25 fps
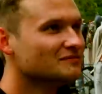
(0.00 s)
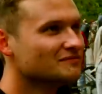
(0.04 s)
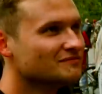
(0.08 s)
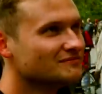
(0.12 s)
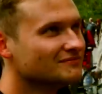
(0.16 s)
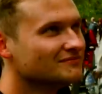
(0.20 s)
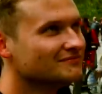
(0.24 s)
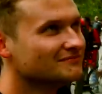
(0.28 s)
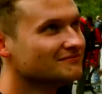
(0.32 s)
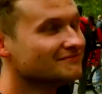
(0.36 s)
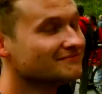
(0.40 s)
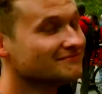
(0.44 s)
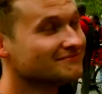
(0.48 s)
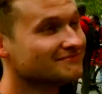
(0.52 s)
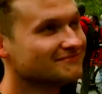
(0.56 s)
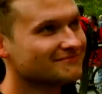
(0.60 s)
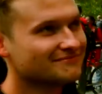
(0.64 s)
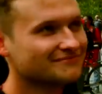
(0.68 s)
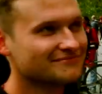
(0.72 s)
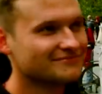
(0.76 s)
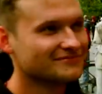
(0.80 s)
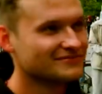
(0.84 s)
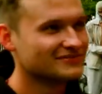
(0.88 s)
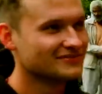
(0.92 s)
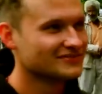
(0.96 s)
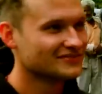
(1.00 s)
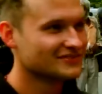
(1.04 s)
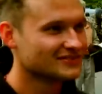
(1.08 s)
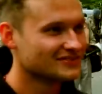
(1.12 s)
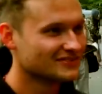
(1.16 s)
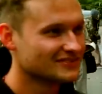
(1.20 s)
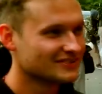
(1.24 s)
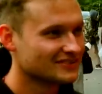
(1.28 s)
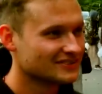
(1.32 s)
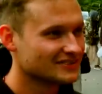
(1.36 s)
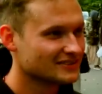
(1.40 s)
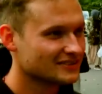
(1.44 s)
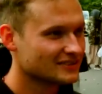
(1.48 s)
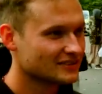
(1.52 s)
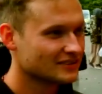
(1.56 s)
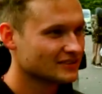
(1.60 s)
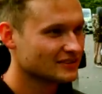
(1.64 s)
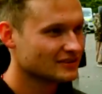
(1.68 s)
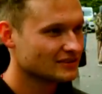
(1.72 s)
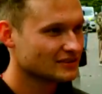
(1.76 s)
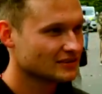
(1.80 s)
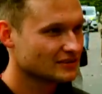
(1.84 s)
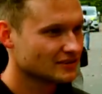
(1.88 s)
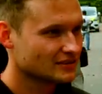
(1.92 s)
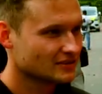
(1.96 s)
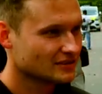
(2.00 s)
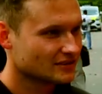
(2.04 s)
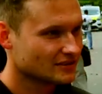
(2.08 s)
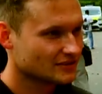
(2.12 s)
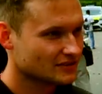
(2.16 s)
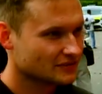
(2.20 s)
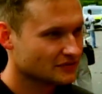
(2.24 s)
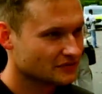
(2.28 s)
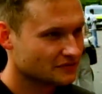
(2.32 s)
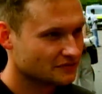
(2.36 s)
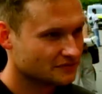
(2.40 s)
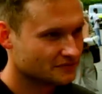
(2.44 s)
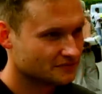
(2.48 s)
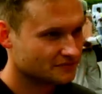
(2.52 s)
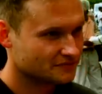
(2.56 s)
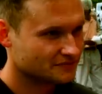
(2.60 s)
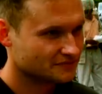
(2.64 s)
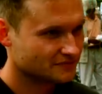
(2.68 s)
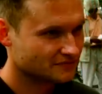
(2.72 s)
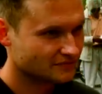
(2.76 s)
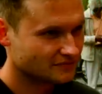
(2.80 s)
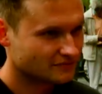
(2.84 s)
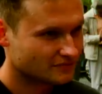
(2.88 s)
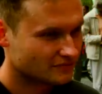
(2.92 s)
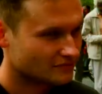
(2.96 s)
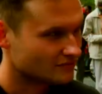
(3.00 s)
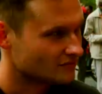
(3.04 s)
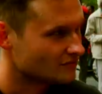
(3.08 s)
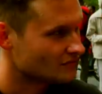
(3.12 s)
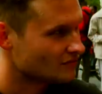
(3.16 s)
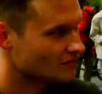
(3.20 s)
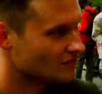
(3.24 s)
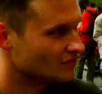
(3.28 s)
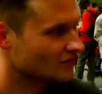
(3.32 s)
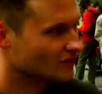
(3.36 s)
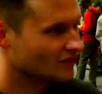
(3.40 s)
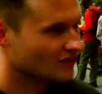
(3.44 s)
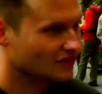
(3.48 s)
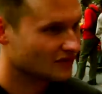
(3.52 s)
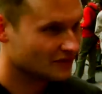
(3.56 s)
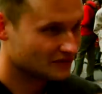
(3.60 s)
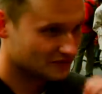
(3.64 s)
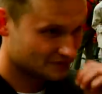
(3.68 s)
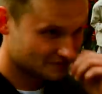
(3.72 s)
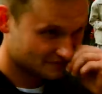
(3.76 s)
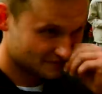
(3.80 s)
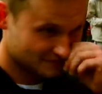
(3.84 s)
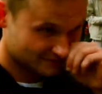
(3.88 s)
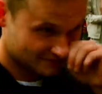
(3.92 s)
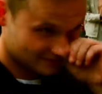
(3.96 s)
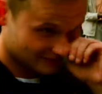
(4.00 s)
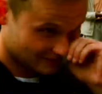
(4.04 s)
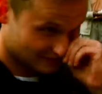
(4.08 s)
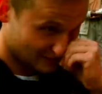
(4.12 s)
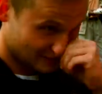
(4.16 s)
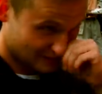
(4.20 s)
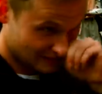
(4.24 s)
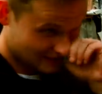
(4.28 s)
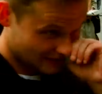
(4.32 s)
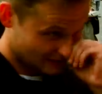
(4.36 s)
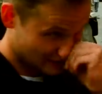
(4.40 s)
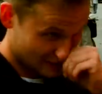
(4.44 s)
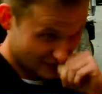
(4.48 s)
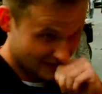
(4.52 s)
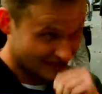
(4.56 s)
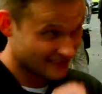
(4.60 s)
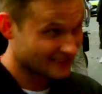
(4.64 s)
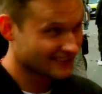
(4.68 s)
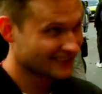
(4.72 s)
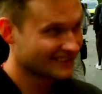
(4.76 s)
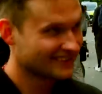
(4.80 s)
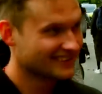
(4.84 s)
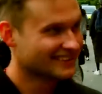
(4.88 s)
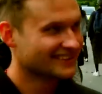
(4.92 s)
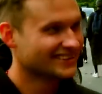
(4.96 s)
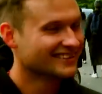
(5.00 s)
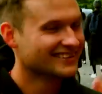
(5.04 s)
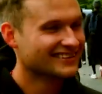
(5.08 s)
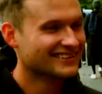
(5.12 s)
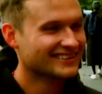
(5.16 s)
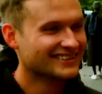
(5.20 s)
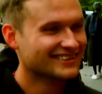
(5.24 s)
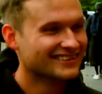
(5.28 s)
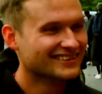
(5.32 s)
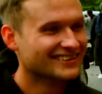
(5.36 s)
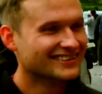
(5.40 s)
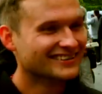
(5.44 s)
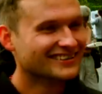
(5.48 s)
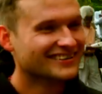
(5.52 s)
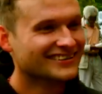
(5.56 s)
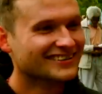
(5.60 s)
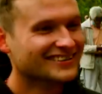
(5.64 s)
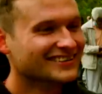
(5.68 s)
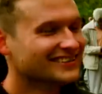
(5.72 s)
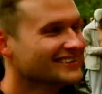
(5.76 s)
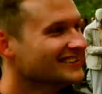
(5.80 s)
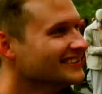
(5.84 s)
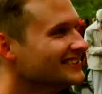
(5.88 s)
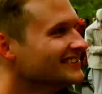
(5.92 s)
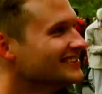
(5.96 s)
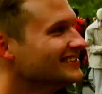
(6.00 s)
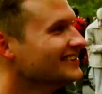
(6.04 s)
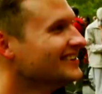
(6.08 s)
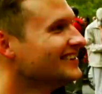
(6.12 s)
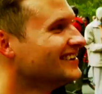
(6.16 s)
[no speech]